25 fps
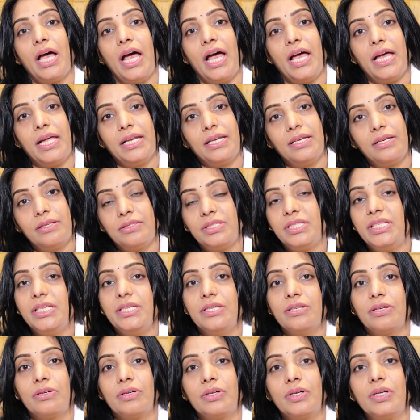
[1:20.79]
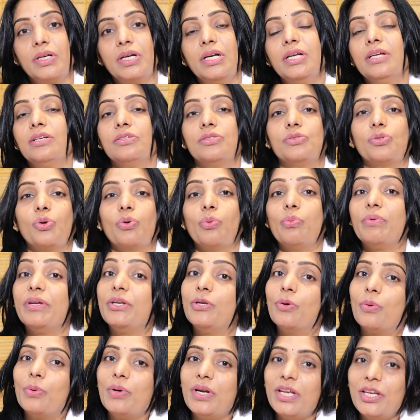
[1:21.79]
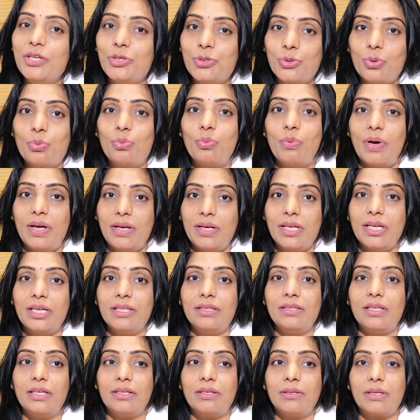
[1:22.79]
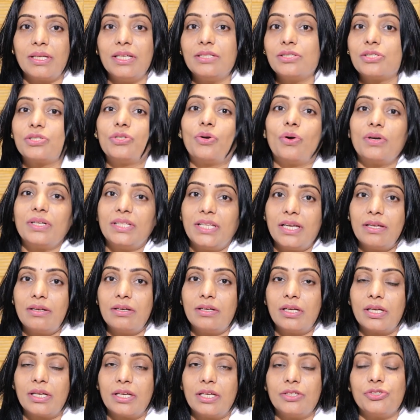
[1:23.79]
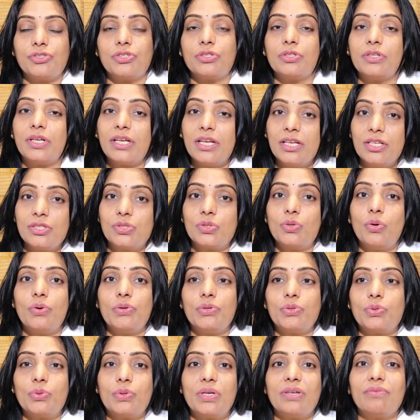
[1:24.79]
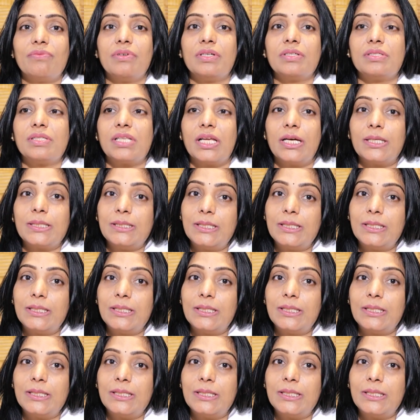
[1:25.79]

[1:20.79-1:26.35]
and dinner, so we don't need to worry that it's not there in a kitchen. He's going to give us a